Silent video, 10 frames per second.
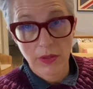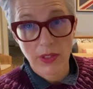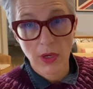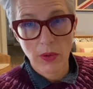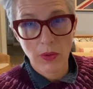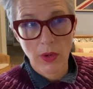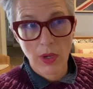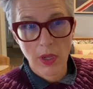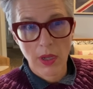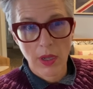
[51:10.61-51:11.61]
So,
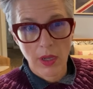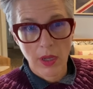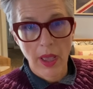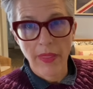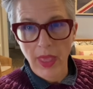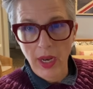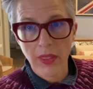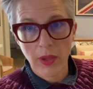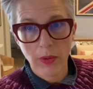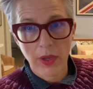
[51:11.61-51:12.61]
and then I
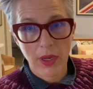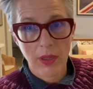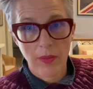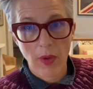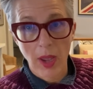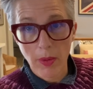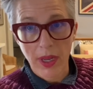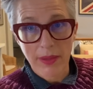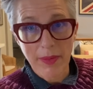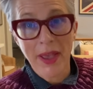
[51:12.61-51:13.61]
think we're gonna hibernate.